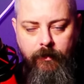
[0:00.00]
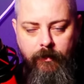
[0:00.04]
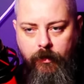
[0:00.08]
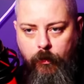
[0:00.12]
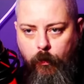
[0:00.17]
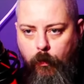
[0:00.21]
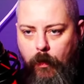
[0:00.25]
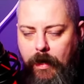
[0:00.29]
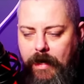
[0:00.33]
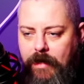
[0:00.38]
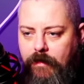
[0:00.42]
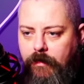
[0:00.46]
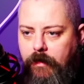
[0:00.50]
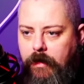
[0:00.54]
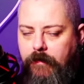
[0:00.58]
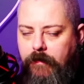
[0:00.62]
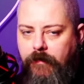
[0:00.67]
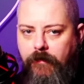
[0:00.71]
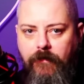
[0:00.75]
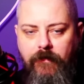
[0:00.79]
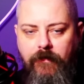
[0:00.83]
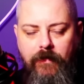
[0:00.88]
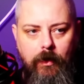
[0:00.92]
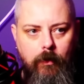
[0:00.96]
The way they
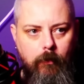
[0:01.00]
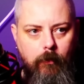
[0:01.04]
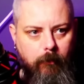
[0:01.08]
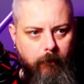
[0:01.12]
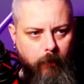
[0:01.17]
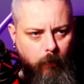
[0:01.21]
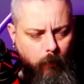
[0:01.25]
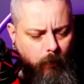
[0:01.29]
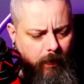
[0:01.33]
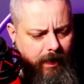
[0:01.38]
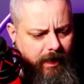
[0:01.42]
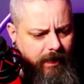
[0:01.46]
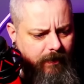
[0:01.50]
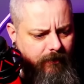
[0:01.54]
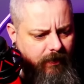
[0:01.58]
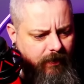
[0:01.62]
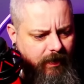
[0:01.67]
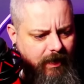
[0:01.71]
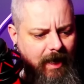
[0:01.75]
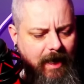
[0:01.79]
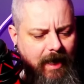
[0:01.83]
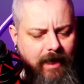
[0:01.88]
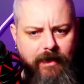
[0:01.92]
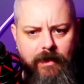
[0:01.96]
film, the way
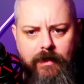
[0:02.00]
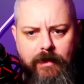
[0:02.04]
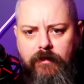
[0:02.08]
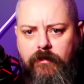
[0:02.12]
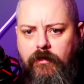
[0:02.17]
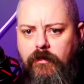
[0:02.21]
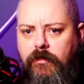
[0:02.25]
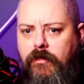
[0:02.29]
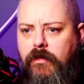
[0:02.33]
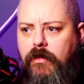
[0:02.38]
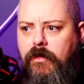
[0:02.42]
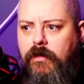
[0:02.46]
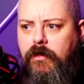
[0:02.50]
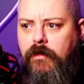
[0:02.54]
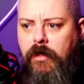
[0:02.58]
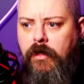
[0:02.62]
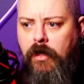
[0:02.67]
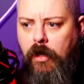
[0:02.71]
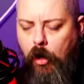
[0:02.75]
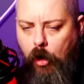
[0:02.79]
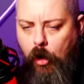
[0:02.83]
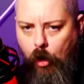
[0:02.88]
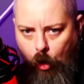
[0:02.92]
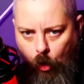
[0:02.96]
they edit, the
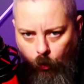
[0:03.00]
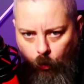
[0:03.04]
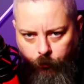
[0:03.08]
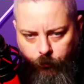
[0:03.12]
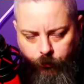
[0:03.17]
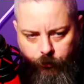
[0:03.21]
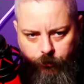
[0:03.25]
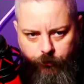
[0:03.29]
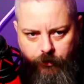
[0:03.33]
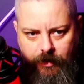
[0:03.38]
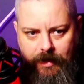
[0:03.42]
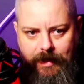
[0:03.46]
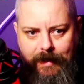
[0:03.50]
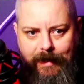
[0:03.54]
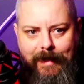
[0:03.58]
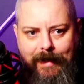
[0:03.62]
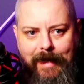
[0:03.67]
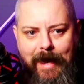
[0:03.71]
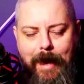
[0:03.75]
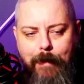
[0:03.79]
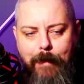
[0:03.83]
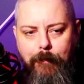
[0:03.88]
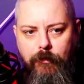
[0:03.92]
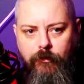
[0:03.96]
on-stream
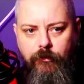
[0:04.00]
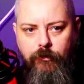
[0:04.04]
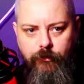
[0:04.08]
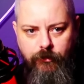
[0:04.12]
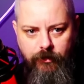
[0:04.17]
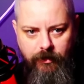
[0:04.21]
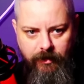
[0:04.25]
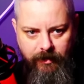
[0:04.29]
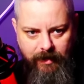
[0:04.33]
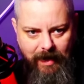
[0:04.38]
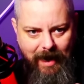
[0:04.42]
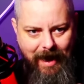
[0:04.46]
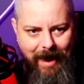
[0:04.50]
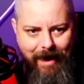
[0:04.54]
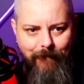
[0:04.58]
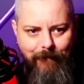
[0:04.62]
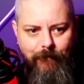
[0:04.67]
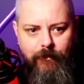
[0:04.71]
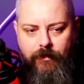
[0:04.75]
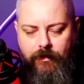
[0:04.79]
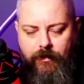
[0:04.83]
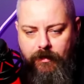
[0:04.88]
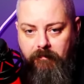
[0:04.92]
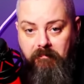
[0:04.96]
chemistry,
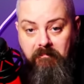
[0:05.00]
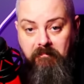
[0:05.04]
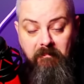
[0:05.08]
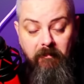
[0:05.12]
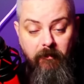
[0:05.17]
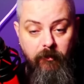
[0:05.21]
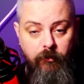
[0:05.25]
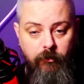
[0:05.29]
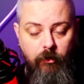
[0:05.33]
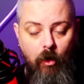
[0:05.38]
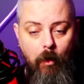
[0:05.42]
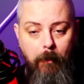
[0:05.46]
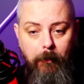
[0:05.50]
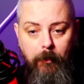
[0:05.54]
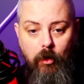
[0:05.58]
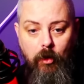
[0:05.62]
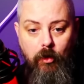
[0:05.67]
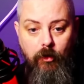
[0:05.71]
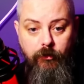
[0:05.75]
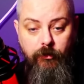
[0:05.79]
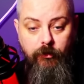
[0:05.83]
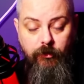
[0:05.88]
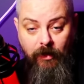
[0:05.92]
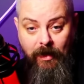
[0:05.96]
everything. Top
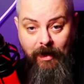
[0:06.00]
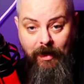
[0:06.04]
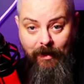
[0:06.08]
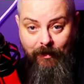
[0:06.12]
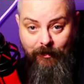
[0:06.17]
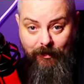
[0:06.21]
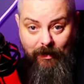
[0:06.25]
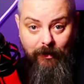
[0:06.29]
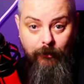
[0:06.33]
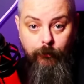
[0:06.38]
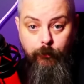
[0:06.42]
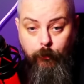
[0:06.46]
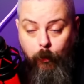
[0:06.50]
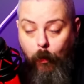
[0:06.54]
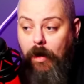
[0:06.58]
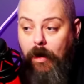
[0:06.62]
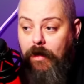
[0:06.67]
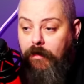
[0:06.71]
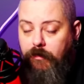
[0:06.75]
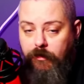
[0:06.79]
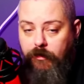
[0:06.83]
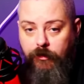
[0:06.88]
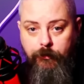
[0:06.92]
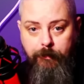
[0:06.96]
notch. That's why
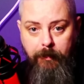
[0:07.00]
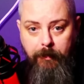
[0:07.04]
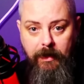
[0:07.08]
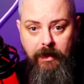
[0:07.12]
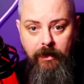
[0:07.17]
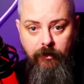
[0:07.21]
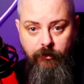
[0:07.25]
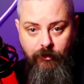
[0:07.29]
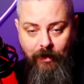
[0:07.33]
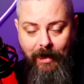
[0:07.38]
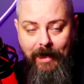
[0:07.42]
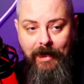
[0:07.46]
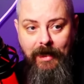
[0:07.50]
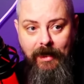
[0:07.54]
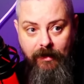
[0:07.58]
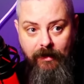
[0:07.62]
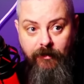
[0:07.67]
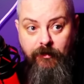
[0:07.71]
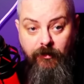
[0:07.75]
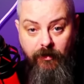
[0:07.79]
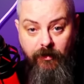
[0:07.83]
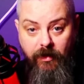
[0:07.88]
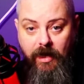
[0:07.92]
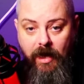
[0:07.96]
they're as big a channel
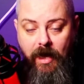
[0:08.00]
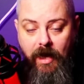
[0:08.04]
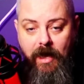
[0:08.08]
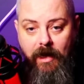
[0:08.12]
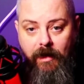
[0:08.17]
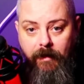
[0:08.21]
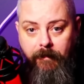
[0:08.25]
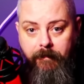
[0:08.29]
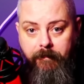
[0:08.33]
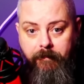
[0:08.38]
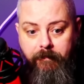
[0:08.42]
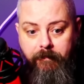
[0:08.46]
as they are.